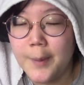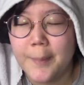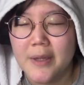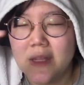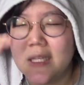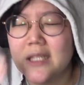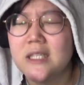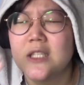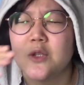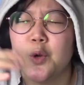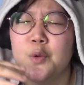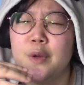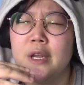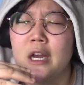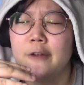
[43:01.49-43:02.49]
But this is
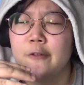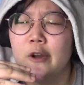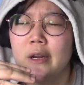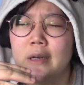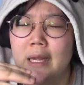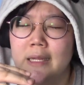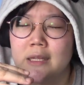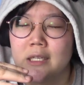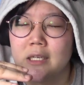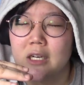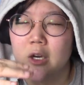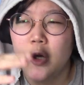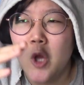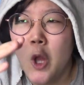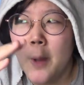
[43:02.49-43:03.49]
only covering like
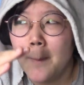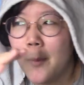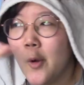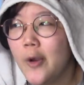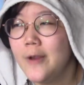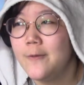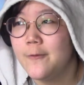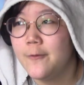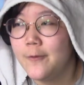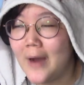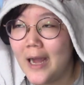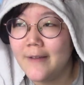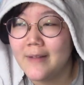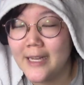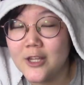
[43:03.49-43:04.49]
the
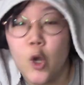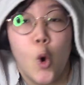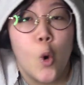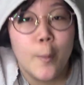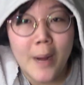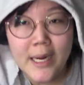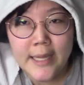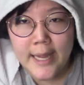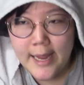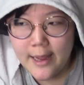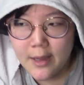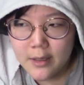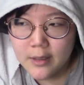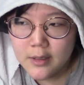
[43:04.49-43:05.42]
0.5, like the omake